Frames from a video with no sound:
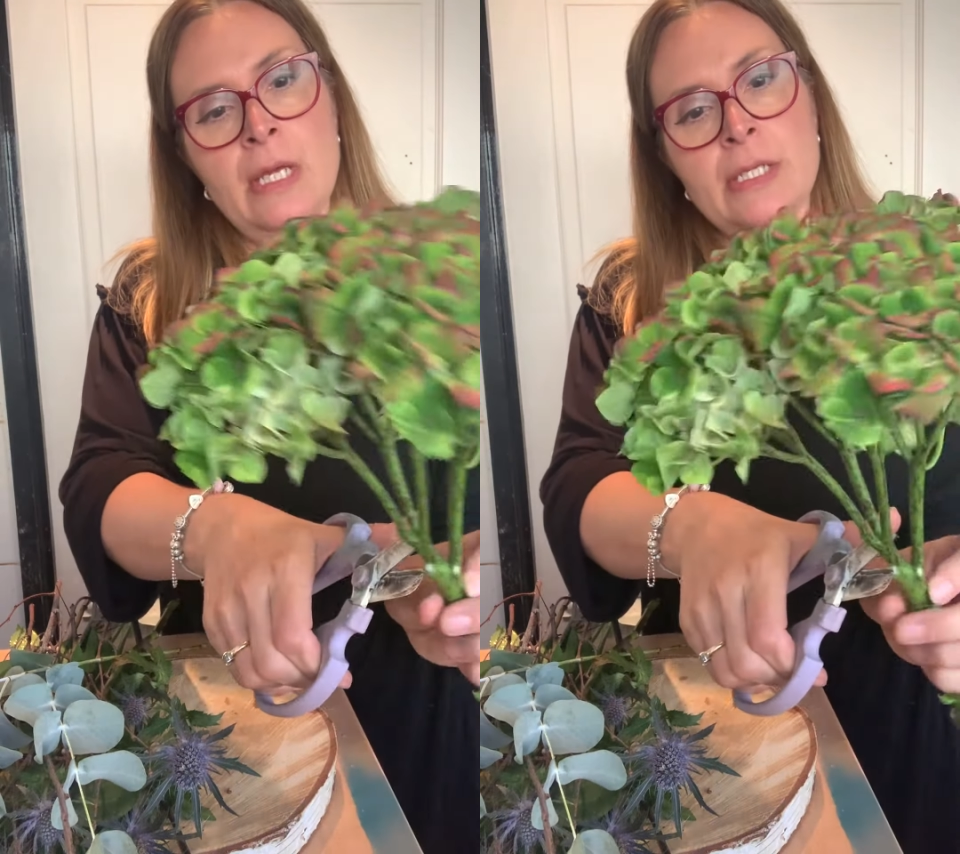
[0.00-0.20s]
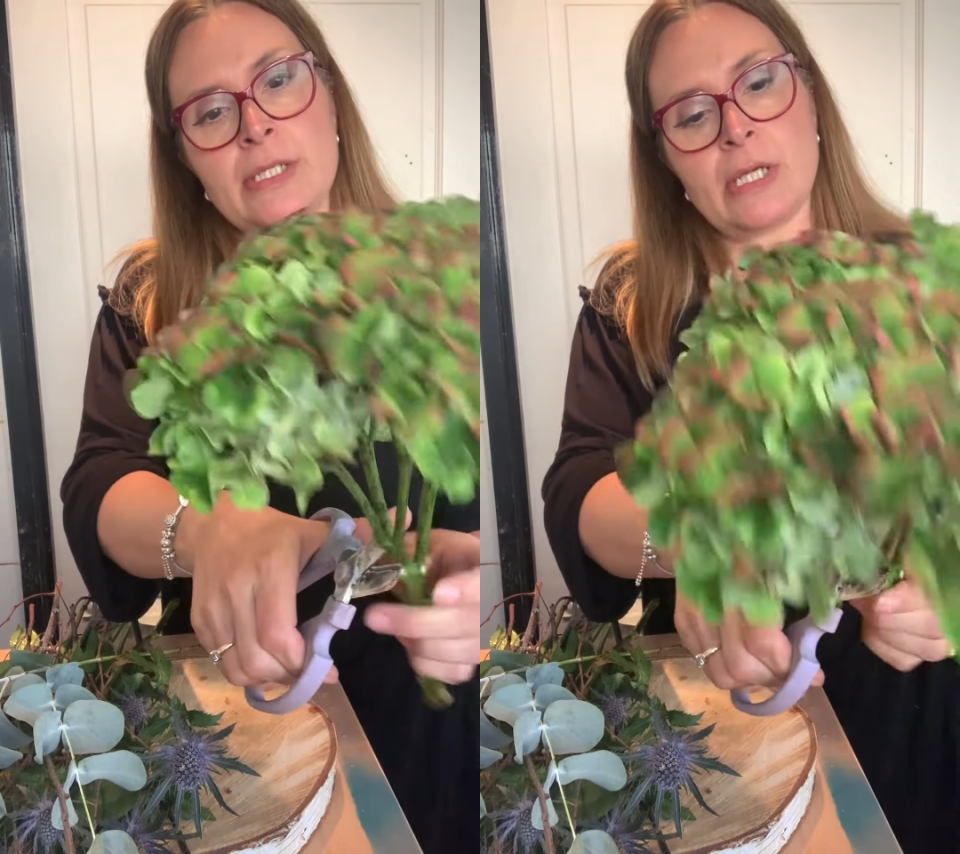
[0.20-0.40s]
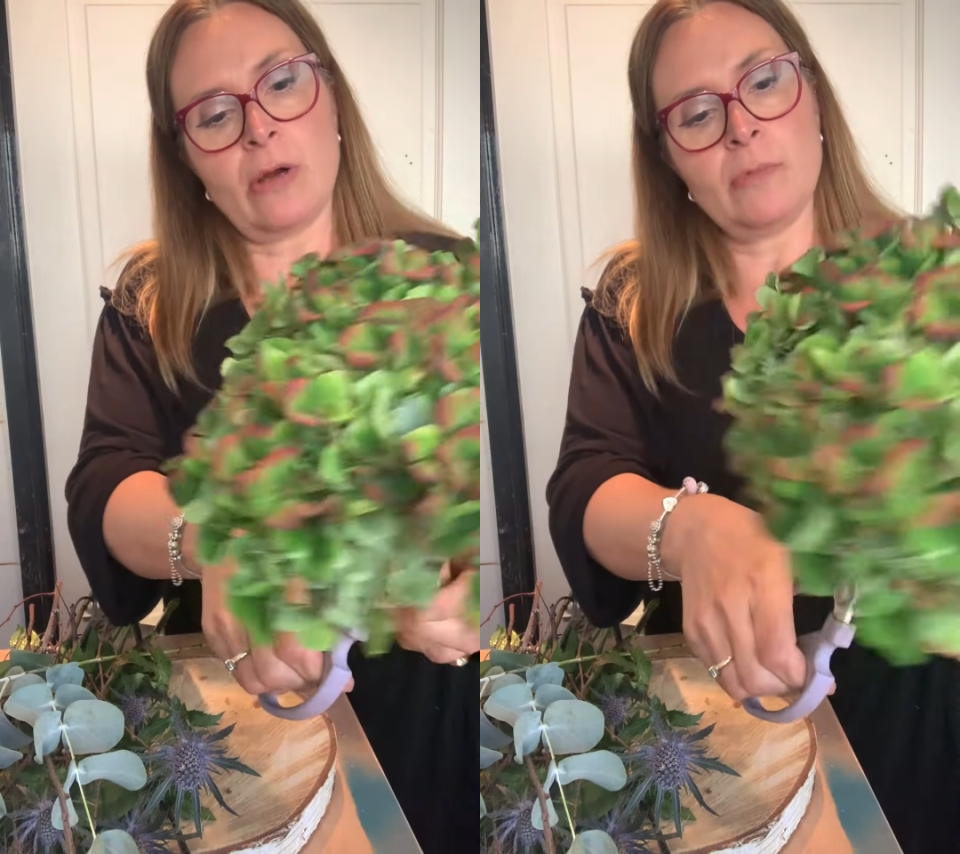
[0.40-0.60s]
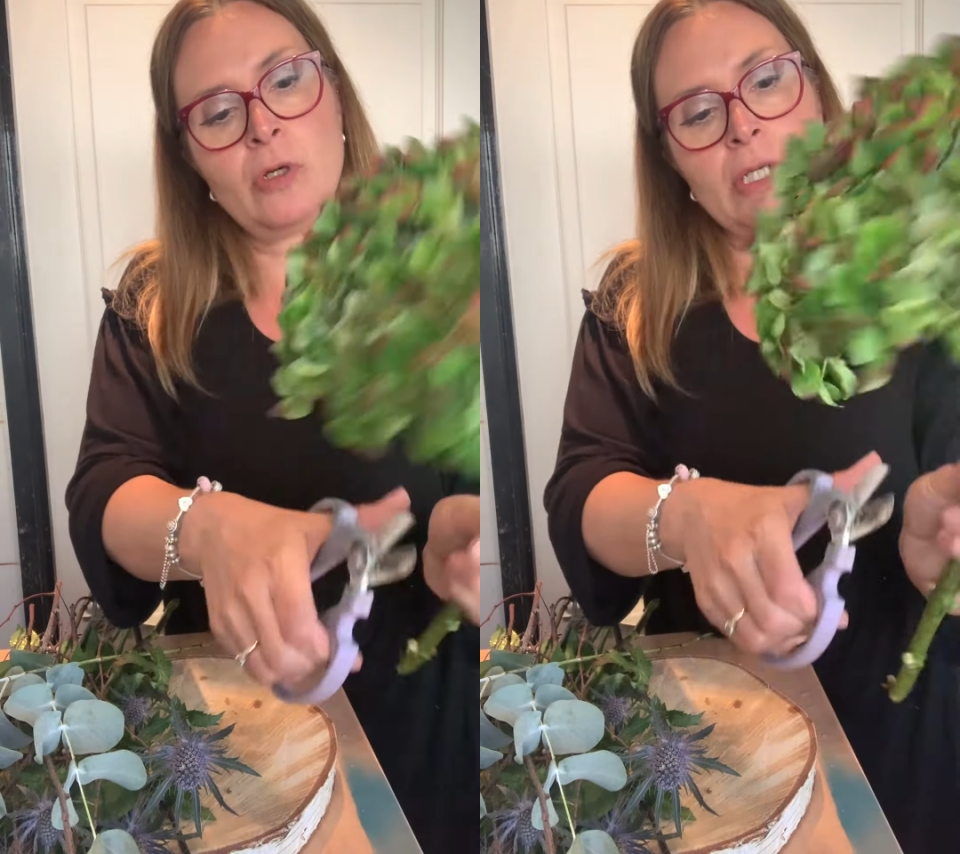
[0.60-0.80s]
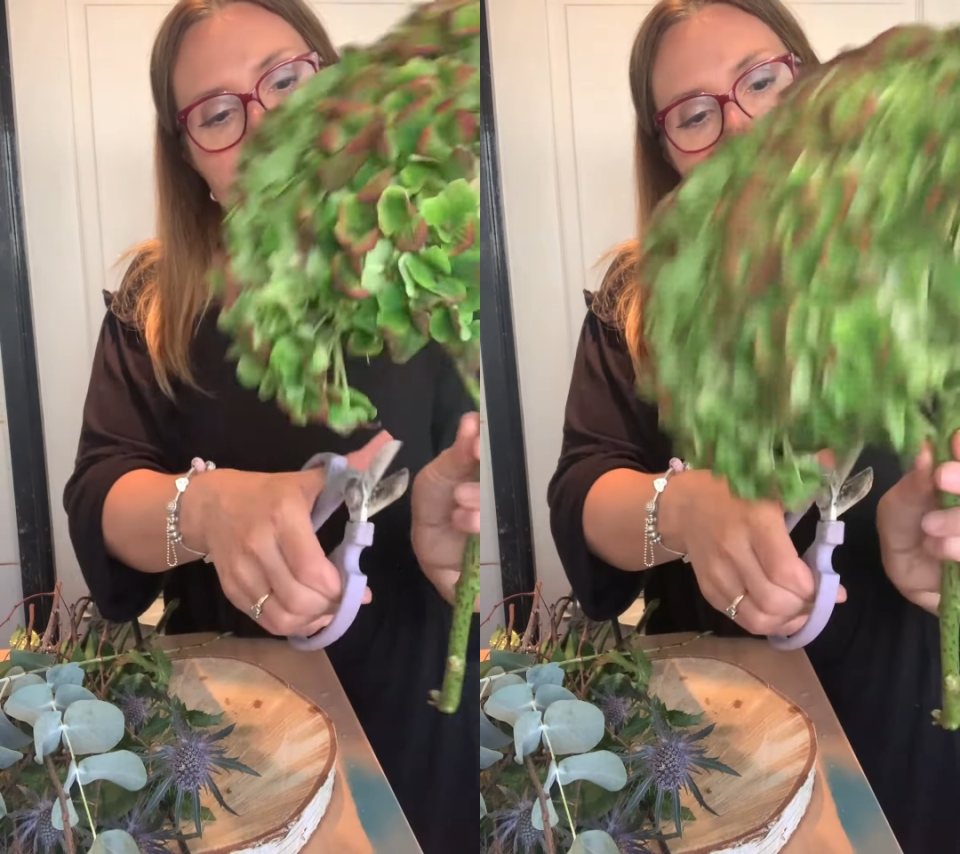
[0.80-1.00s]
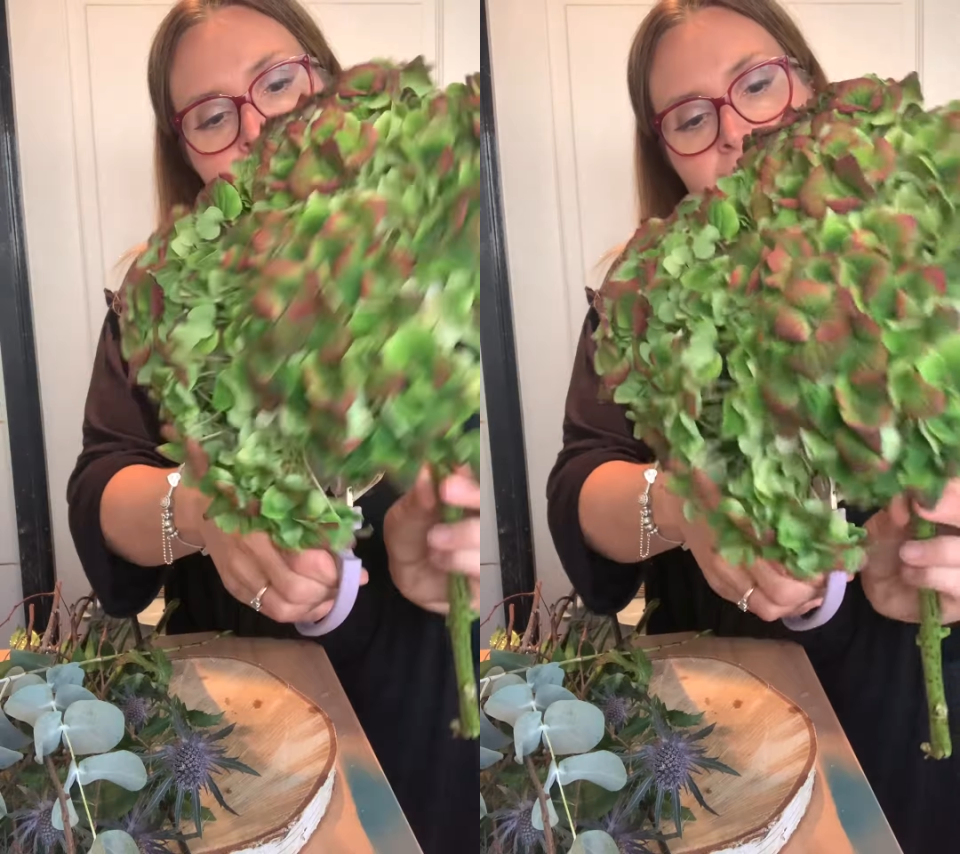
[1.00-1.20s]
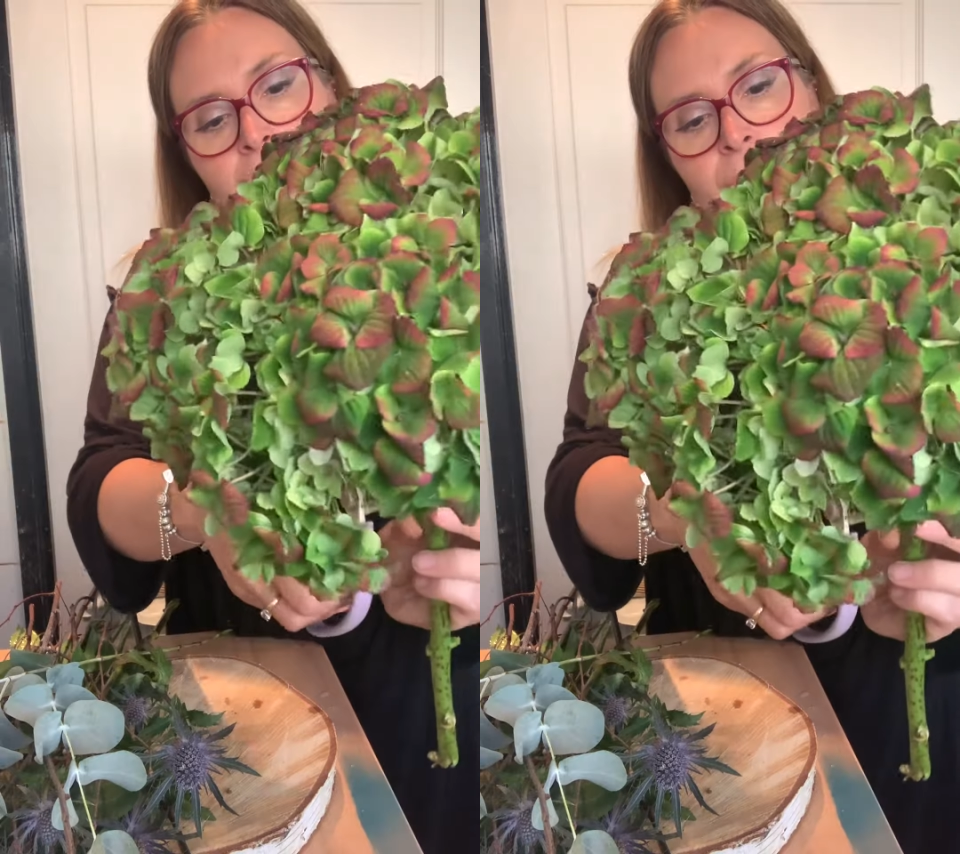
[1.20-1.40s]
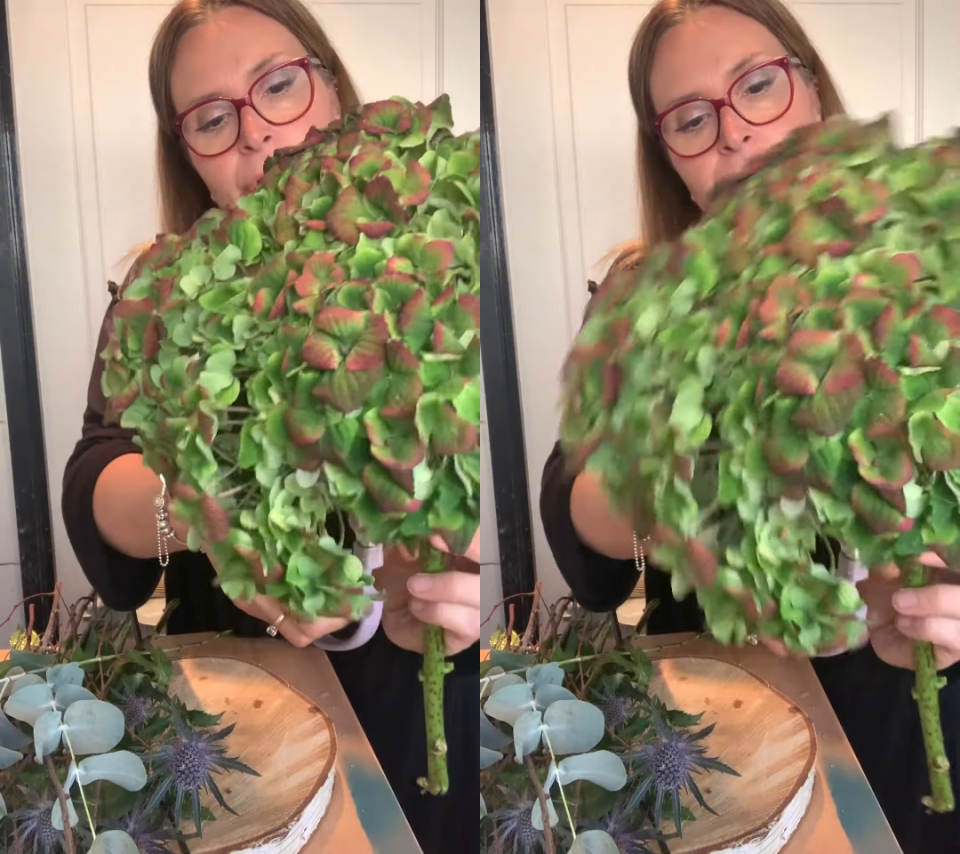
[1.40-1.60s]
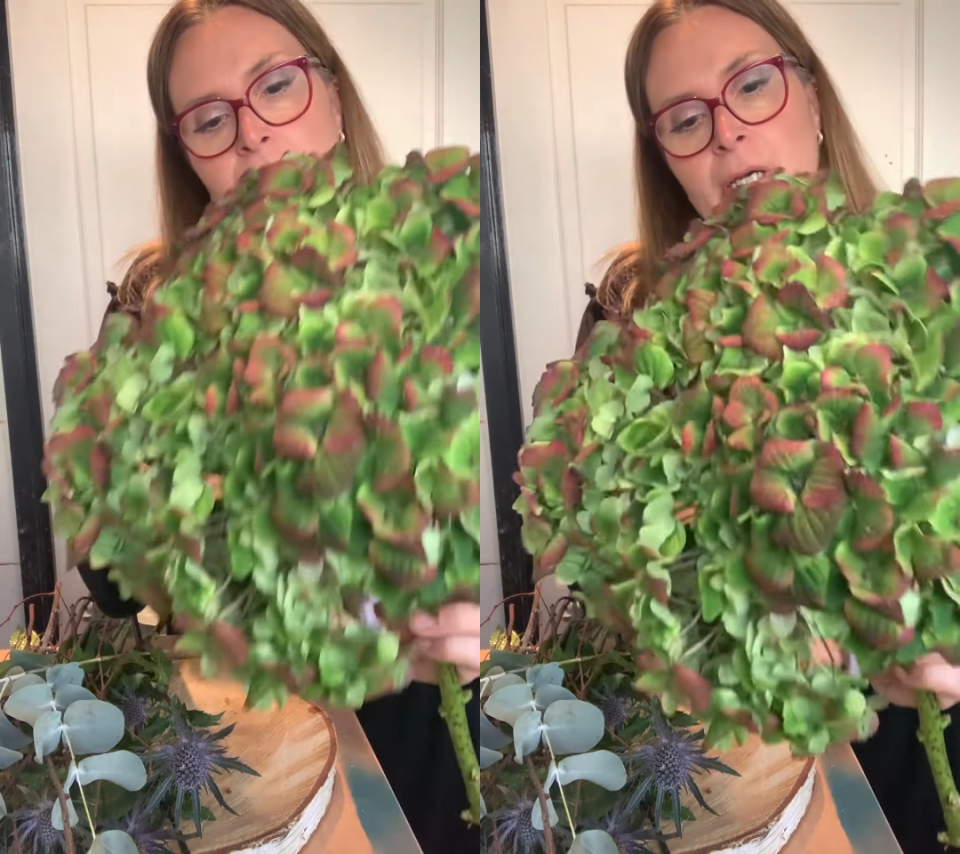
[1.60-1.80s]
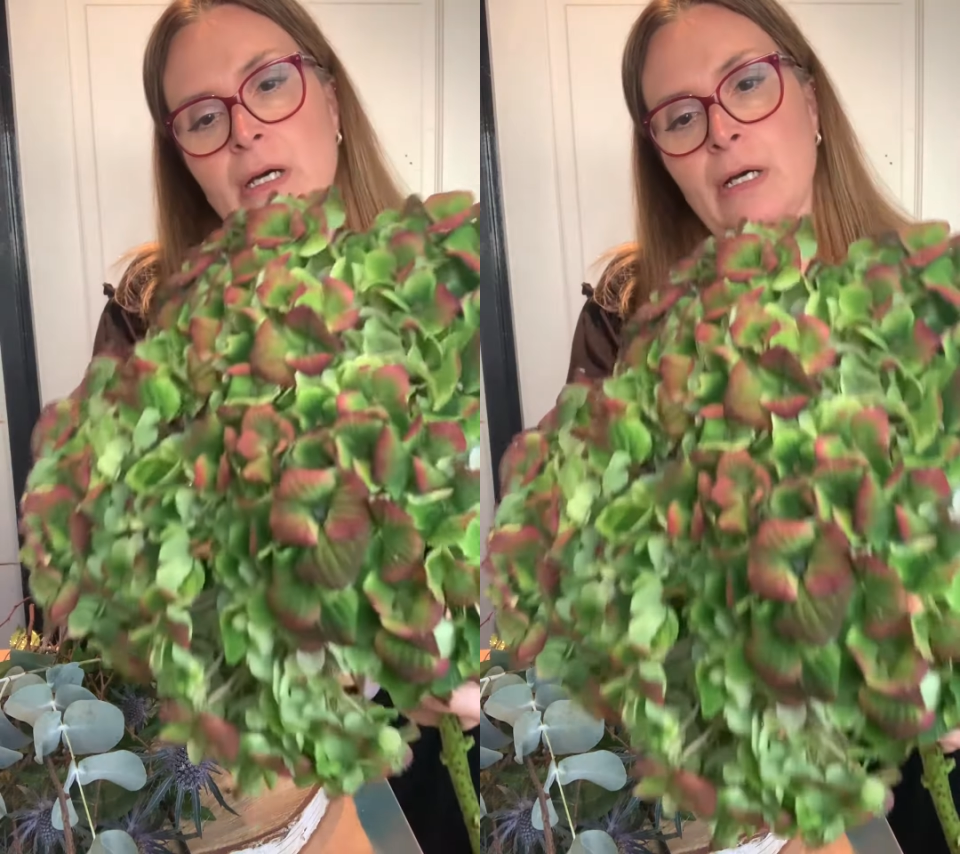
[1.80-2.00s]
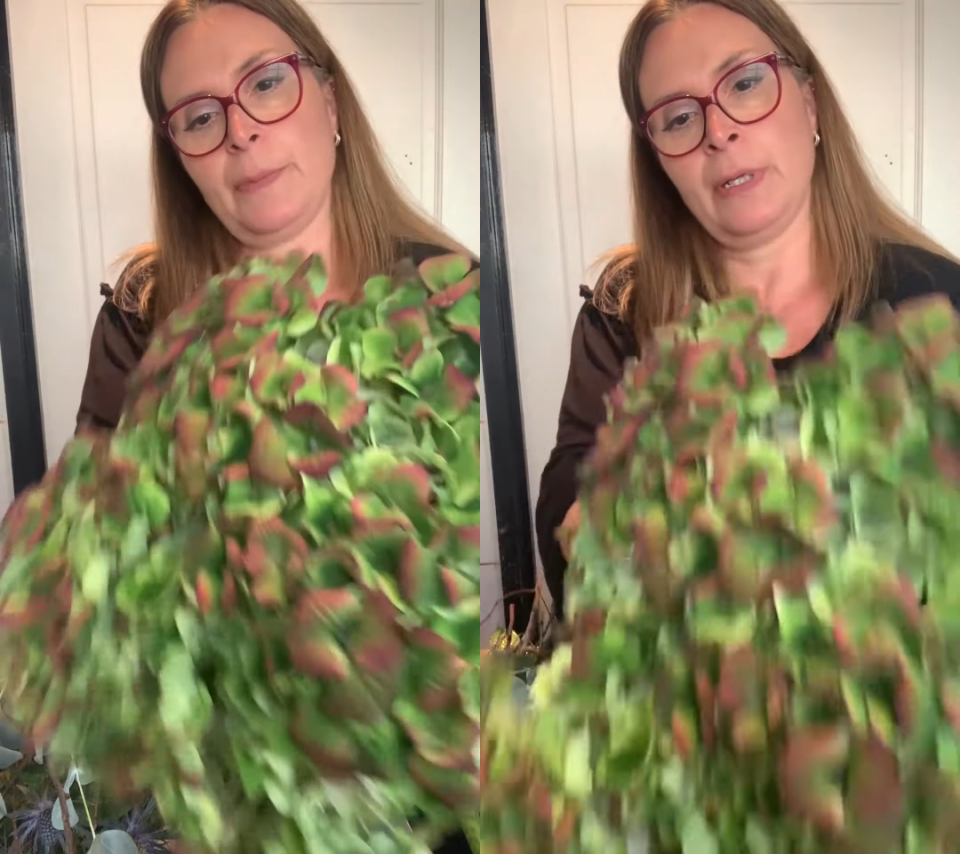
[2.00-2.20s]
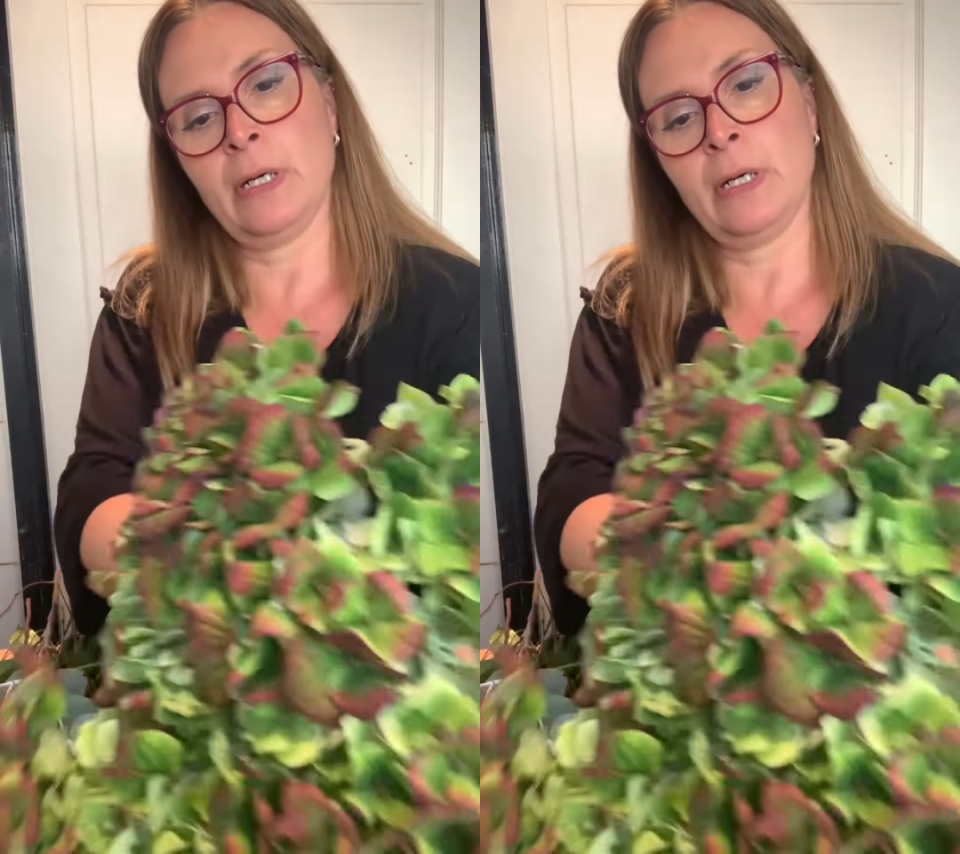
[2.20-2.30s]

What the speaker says: So I'm not going to cut the whole thing up,